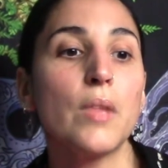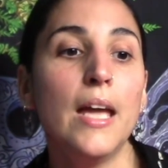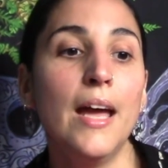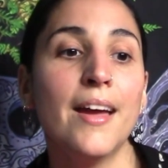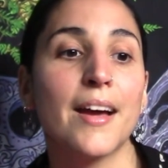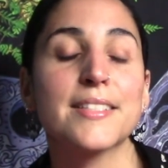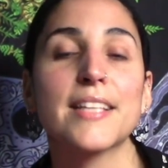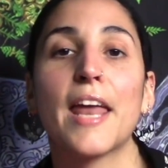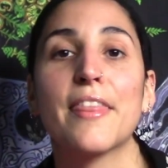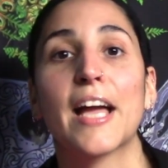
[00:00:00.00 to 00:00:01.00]
I
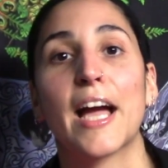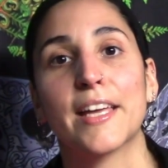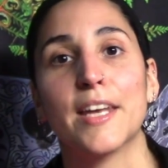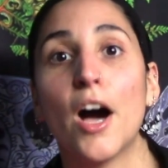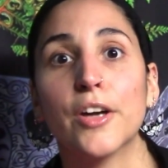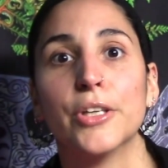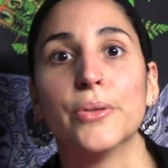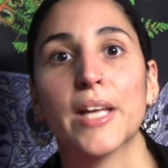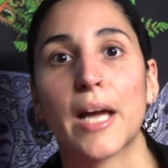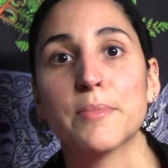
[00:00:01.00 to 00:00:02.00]
said, I think I can hug you.
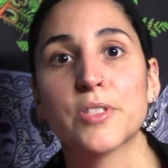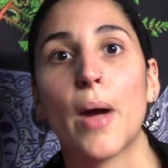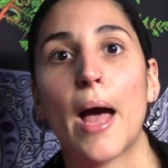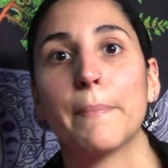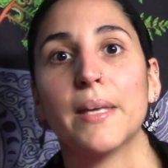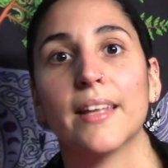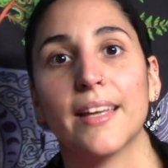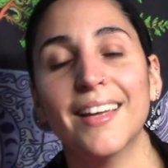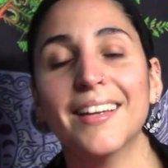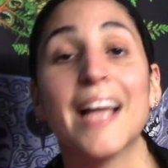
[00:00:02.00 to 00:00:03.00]
Like, I'm so happy.
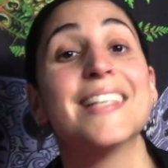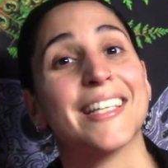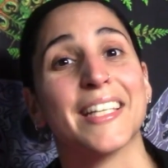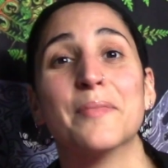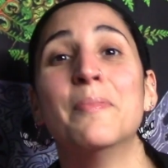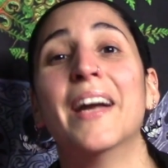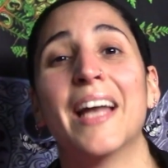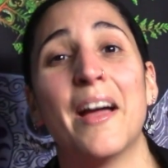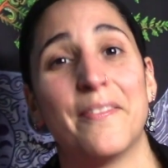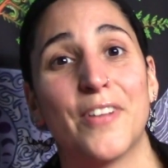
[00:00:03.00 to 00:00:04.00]
Like, I didn't,
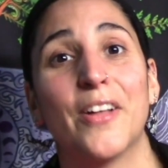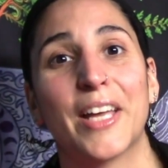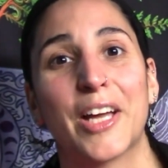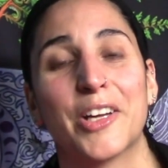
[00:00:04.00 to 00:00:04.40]
but I felt like I